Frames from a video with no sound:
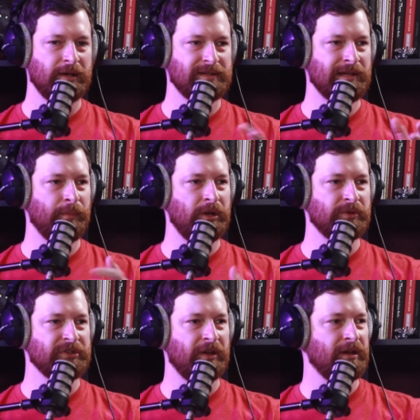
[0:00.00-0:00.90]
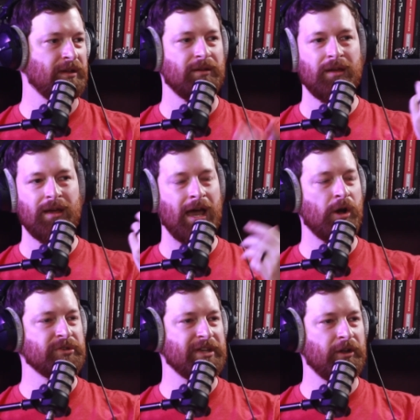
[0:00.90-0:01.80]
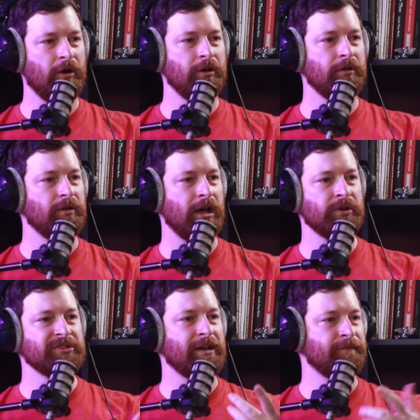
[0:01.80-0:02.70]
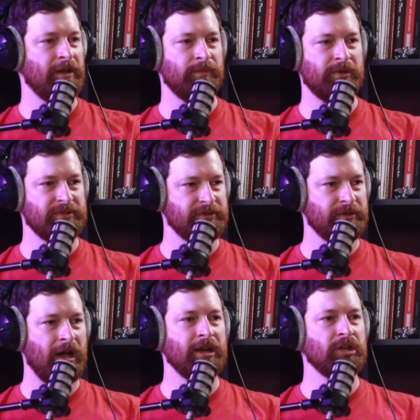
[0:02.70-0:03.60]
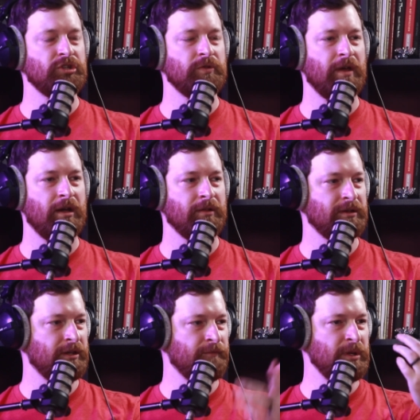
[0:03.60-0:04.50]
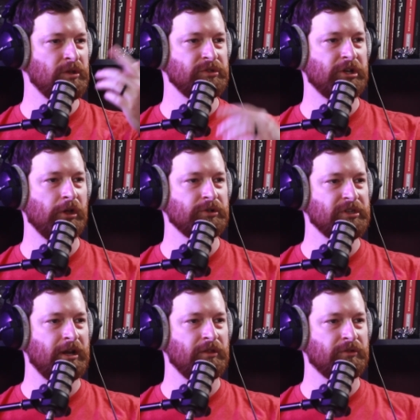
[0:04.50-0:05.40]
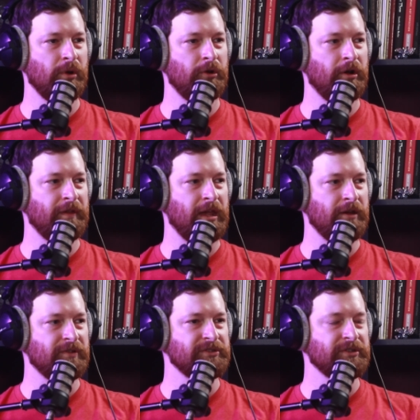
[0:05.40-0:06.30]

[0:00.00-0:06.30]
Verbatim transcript: Somebody was like, how is that art? How is that famous? I could do that. Like, give me those colors and I can throw it on the canvas.